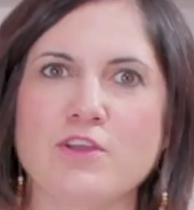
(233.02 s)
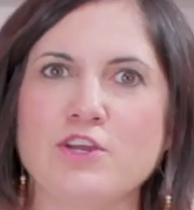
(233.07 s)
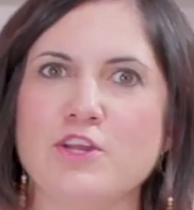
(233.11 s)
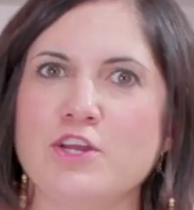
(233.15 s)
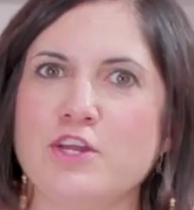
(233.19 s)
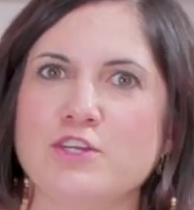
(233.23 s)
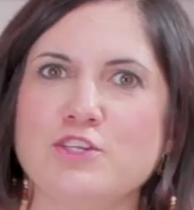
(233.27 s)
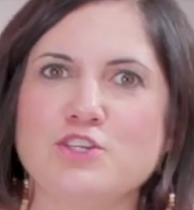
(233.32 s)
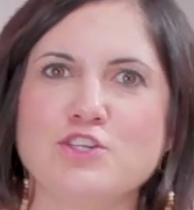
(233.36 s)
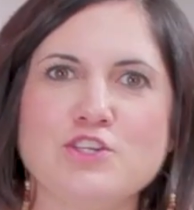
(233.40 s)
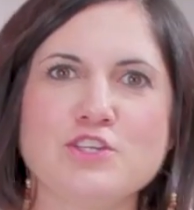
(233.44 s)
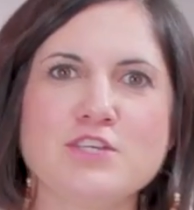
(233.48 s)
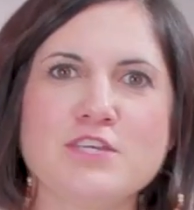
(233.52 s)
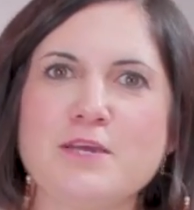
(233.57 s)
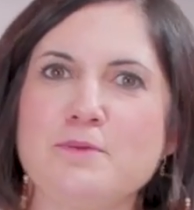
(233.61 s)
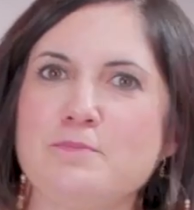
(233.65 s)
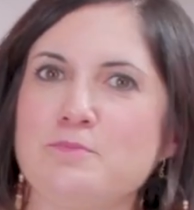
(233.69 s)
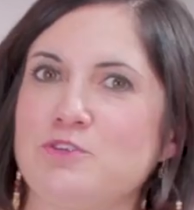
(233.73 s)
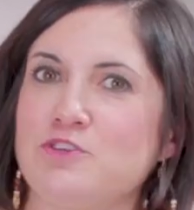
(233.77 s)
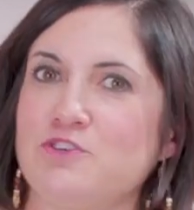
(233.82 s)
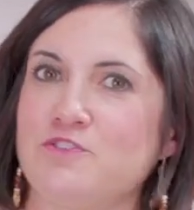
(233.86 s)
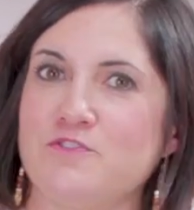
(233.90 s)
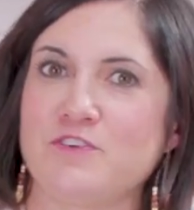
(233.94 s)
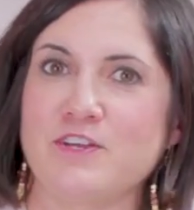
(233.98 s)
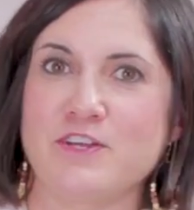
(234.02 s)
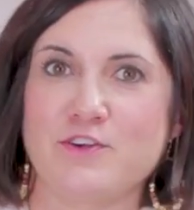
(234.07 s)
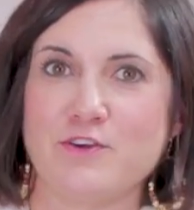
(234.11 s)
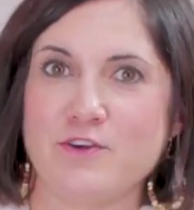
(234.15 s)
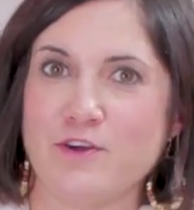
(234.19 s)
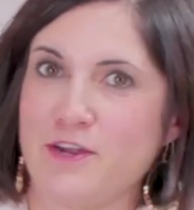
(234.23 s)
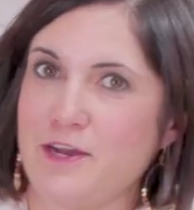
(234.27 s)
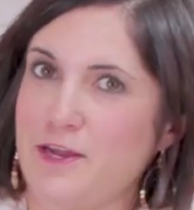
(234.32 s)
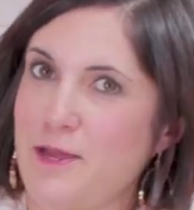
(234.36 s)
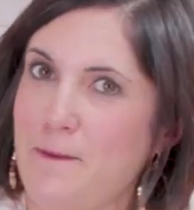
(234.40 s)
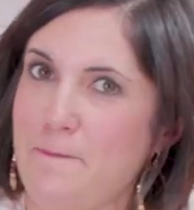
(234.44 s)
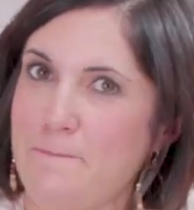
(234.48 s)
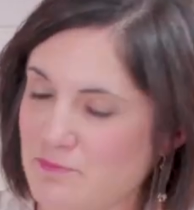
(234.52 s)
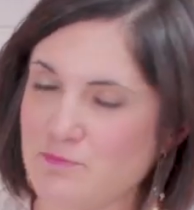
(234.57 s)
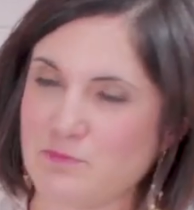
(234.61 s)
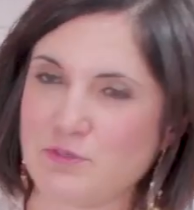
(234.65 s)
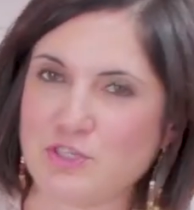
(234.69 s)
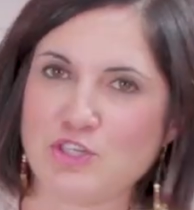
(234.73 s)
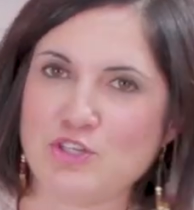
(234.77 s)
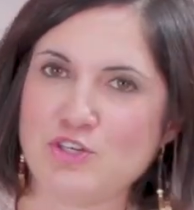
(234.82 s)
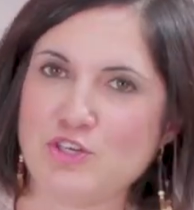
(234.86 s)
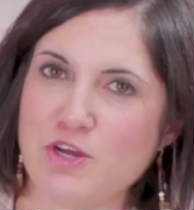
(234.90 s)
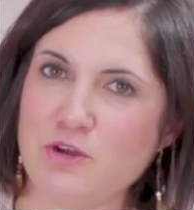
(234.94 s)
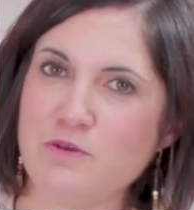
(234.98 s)
You know, you just can't put your finger on it,
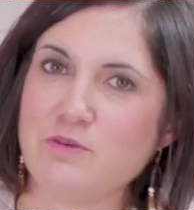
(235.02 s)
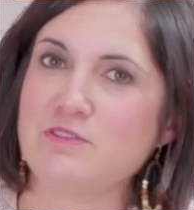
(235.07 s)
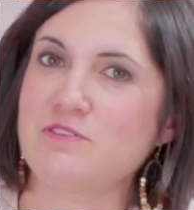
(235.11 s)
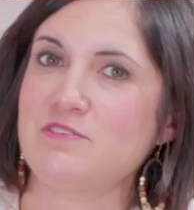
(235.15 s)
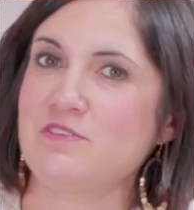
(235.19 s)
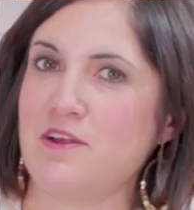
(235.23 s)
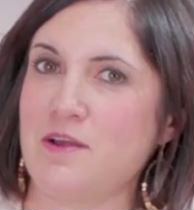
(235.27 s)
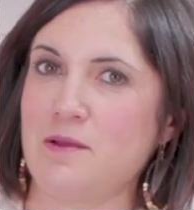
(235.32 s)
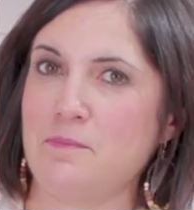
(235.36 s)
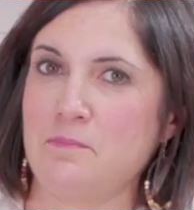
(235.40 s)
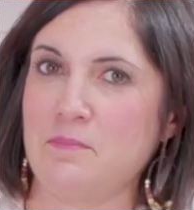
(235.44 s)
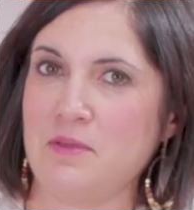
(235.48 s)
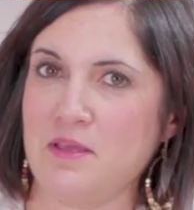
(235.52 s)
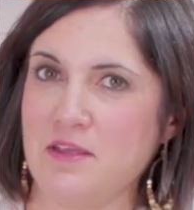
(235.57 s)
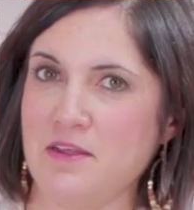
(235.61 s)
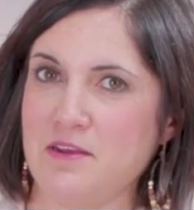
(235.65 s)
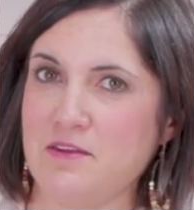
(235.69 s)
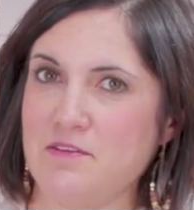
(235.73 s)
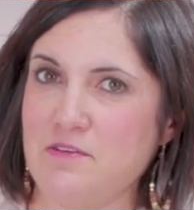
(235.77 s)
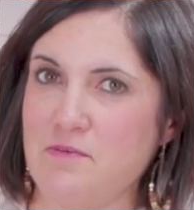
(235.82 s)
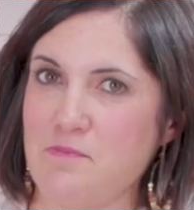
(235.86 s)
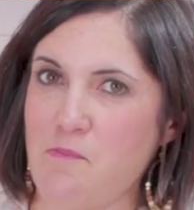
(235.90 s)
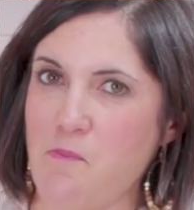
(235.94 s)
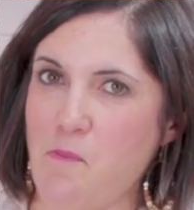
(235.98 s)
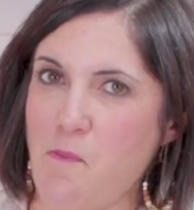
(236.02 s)
but you know it's not meat.